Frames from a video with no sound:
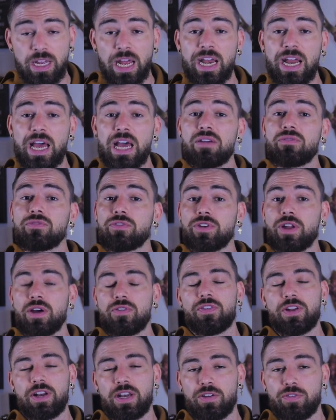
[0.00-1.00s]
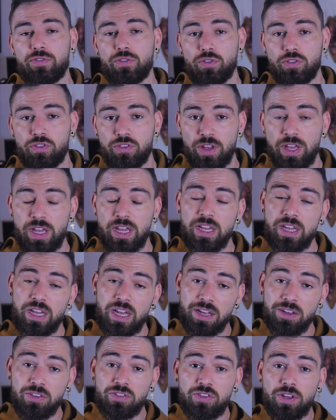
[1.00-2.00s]
and I have nothing left to say
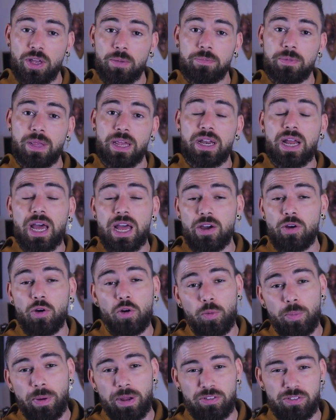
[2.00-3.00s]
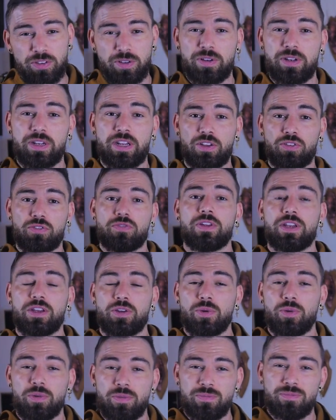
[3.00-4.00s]
except that I hope I see you in the next
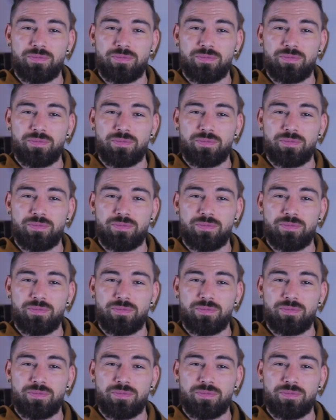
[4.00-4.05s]
video.